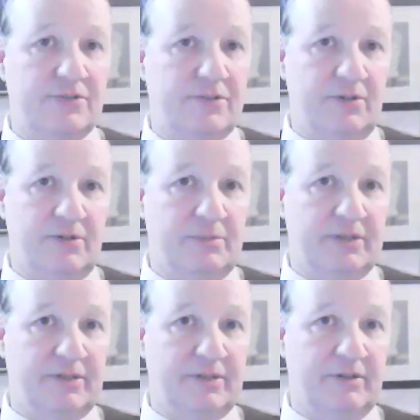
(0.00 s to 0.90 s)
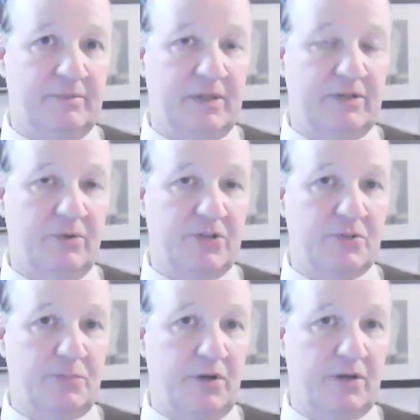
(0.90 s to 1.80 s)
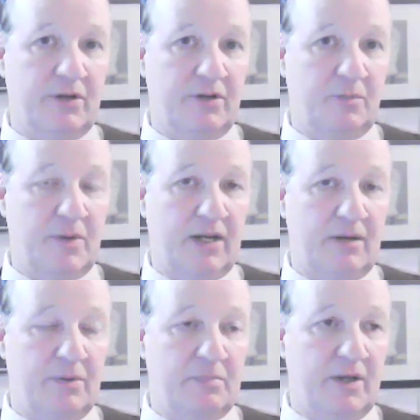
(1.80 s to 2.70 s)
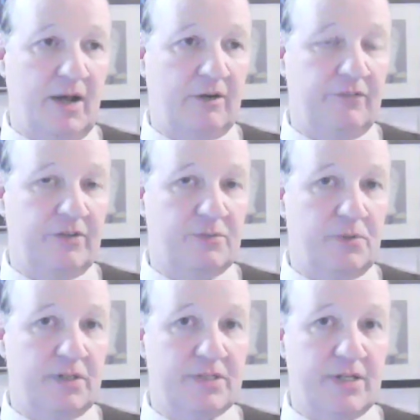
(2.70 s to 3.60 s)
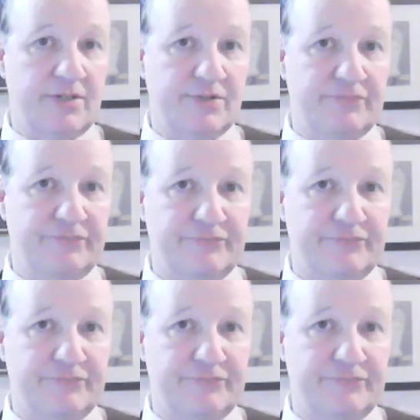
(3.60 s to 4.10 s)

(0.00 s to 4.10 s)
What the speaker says: So, I mean, anybody who reads your book, you can look back at a bibliography that's pretty intense.